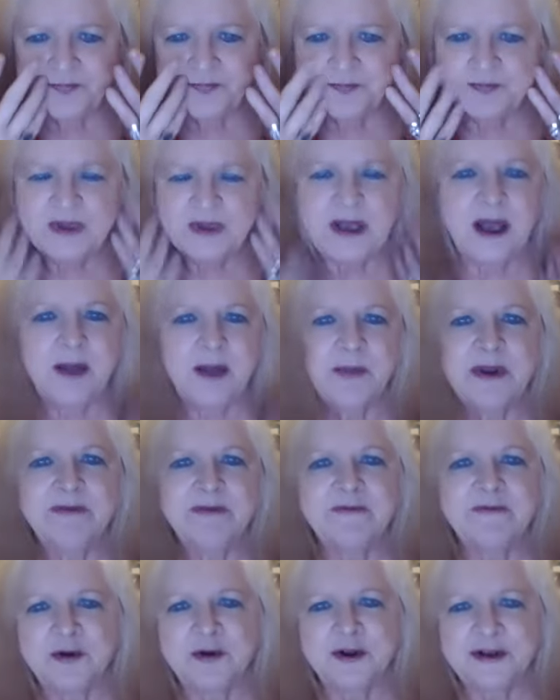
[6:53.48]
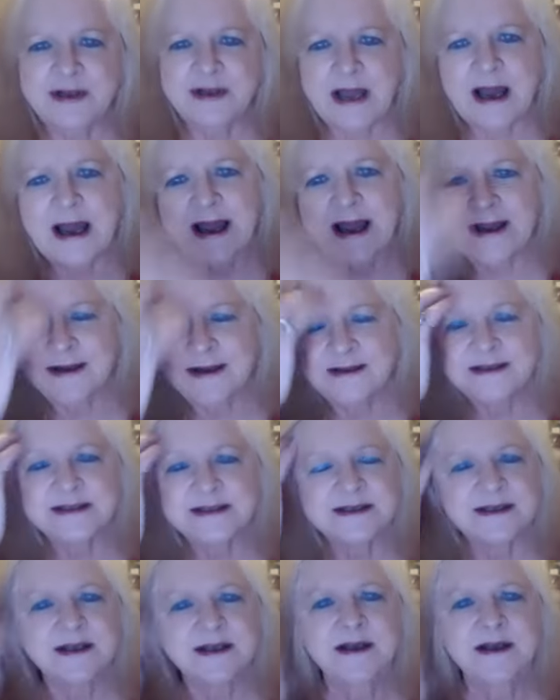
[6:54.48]
becoming full of
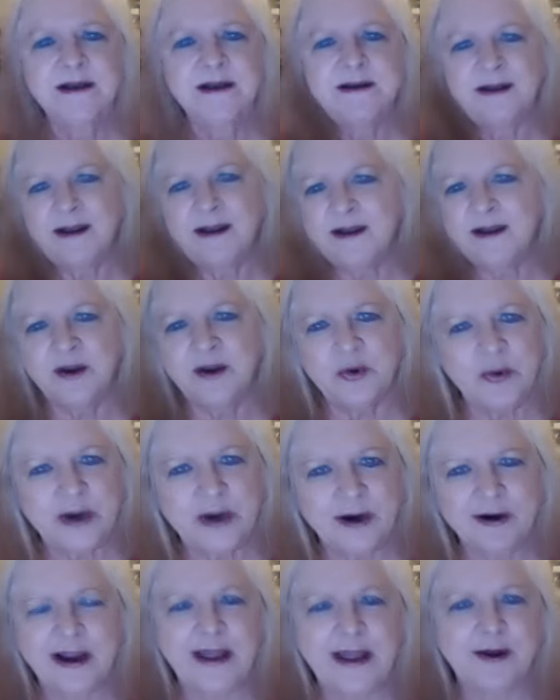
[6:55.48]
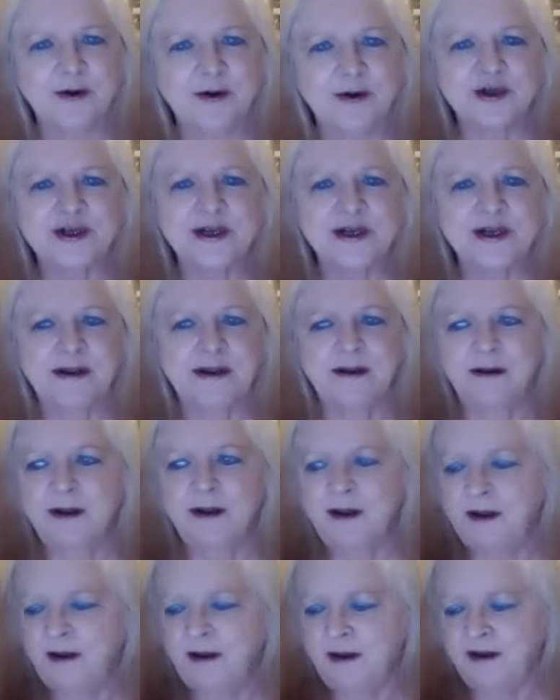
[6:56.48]
lines and taking away our energy
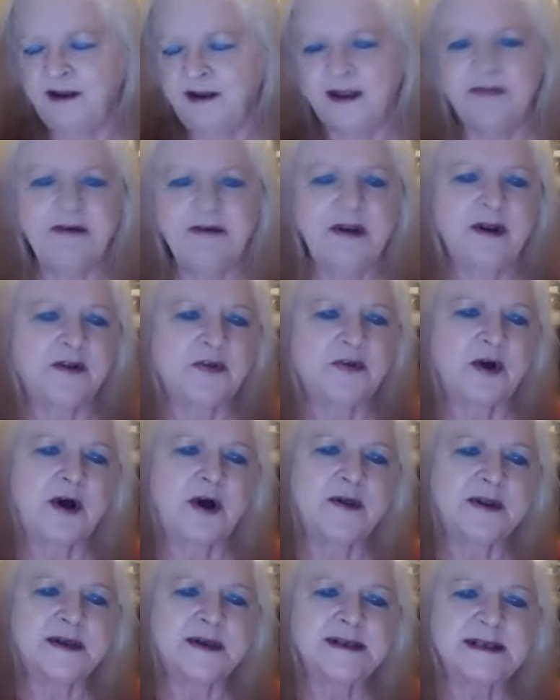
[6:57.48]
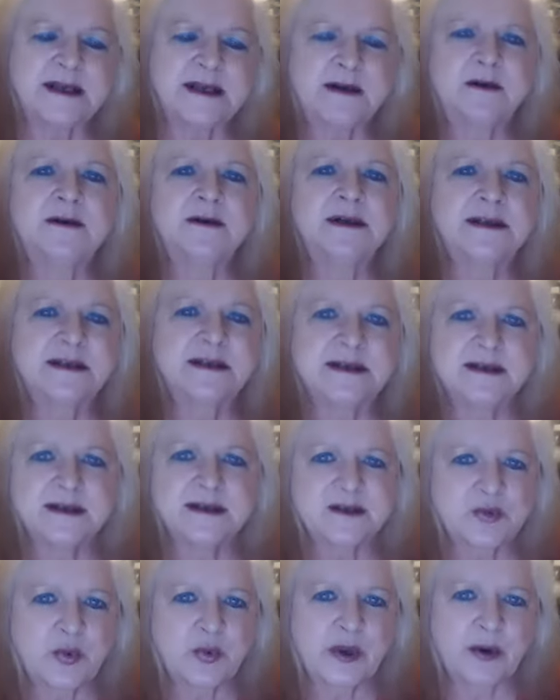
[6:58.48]
and giving us all these illnesses
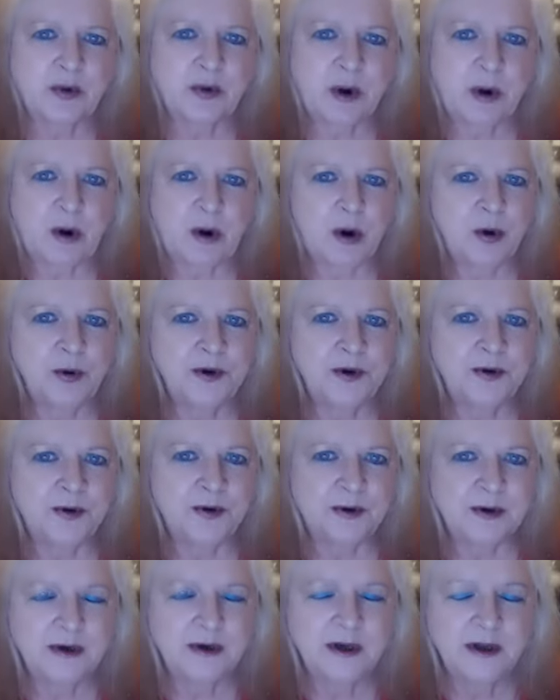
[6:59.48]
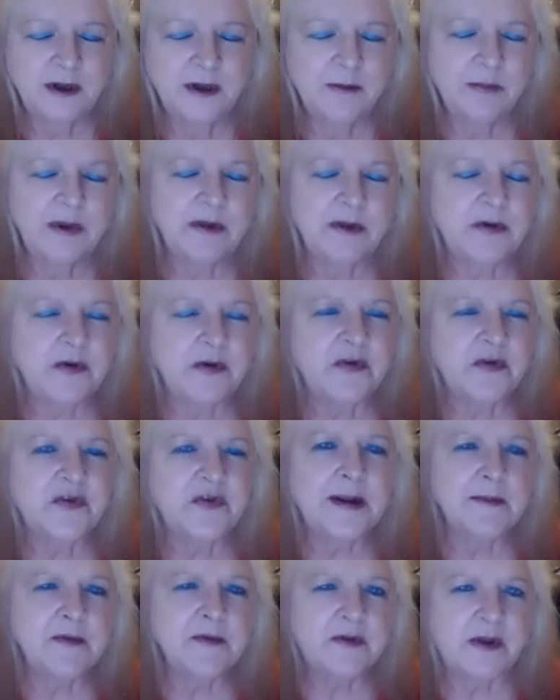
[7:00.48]
as we grow older because our
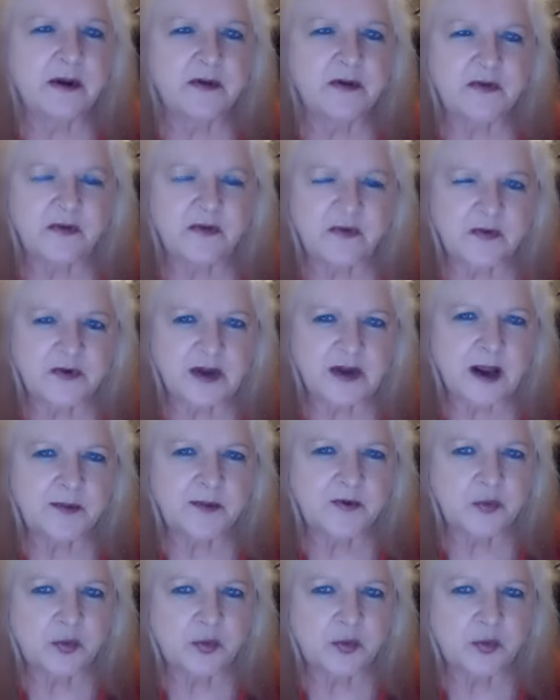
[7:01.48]
stem cells have stopped